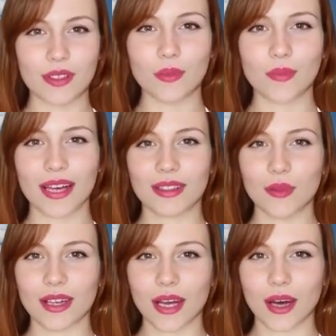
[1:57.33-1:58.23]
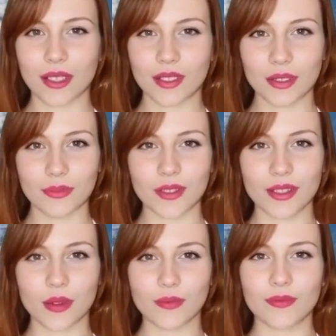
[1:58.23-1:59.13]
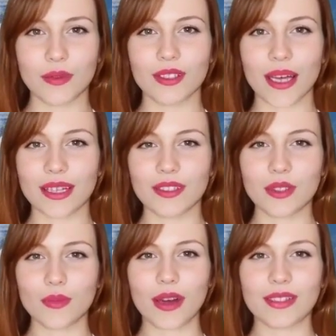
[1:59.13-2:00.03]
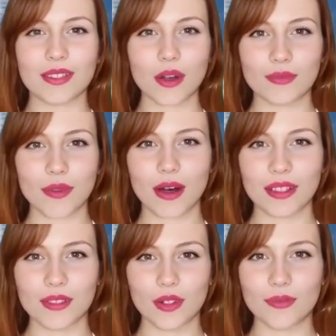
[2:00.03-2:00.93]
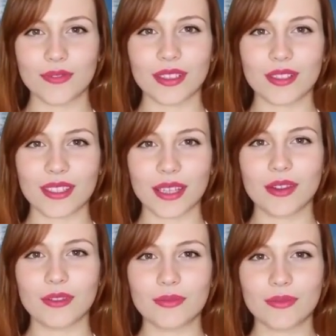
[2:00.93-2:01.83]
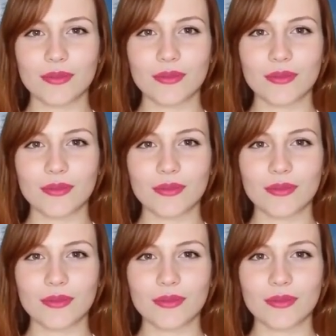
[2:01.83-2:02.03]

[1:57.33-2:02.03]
You might realize that you have been taxed twice on part of your first year.